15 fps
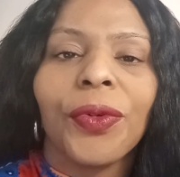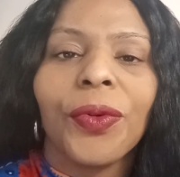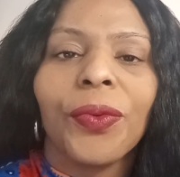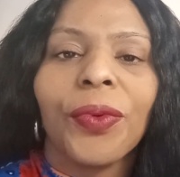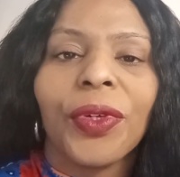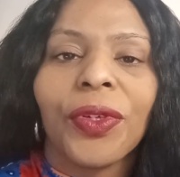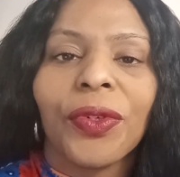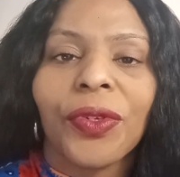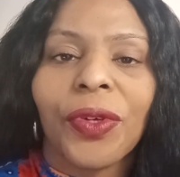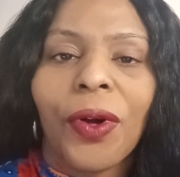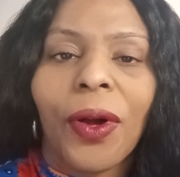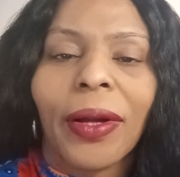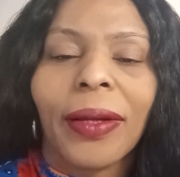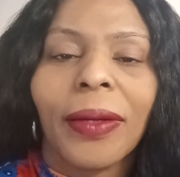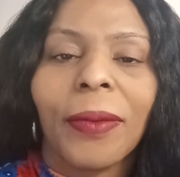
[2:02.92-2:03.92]
do when you're
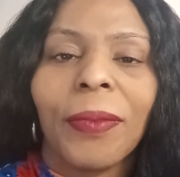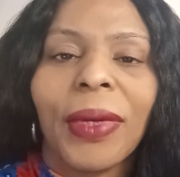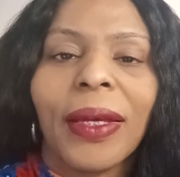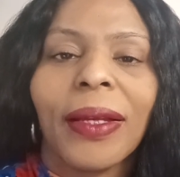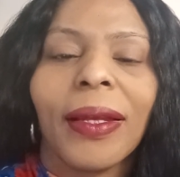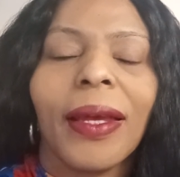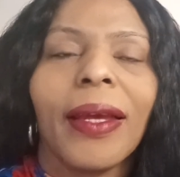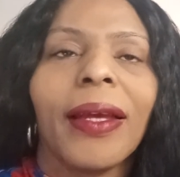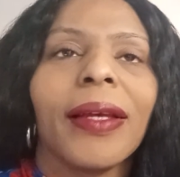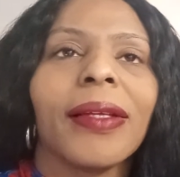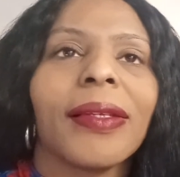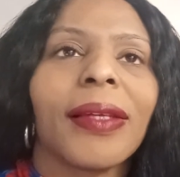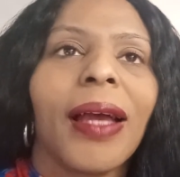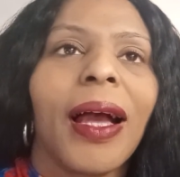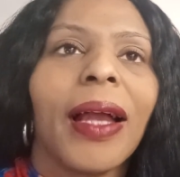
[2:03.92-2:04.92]
talking to men
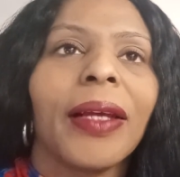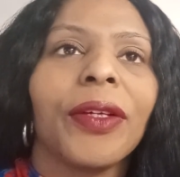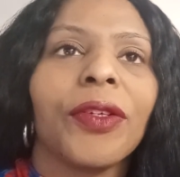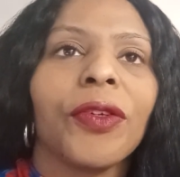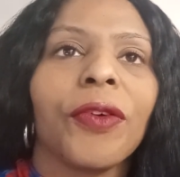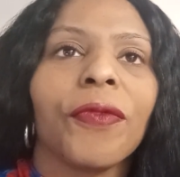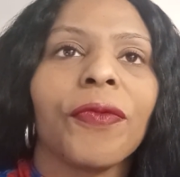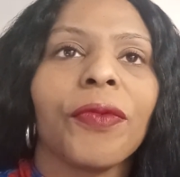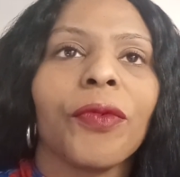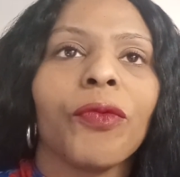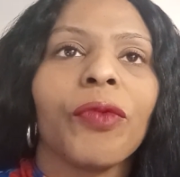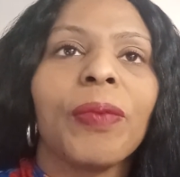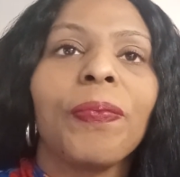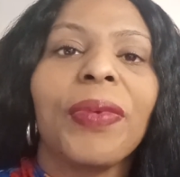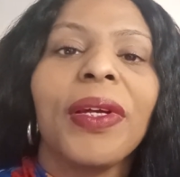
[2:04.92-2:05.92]
is kind of
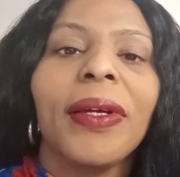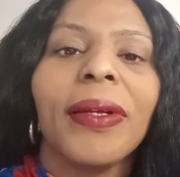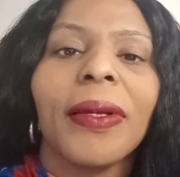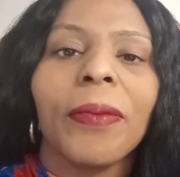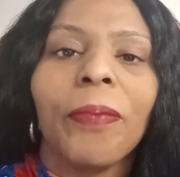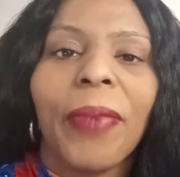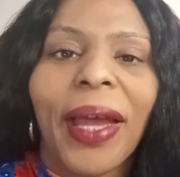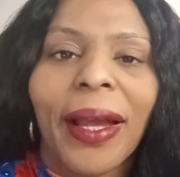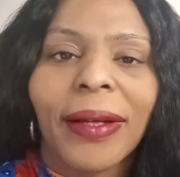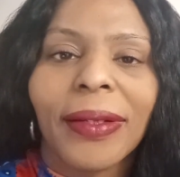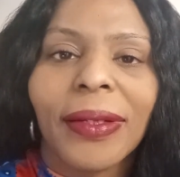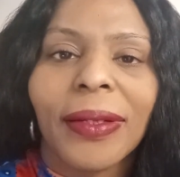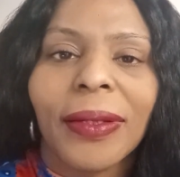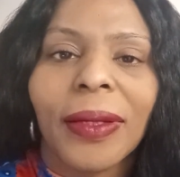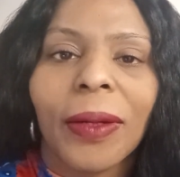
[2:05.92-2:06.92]
repeat it
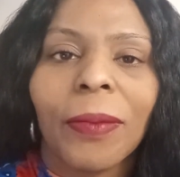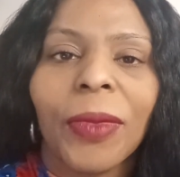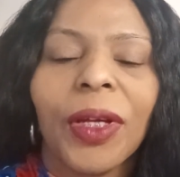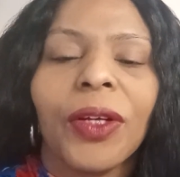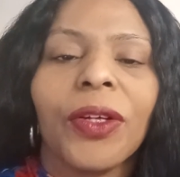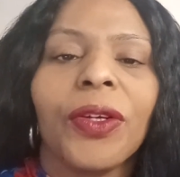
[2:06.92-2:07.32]
back to them,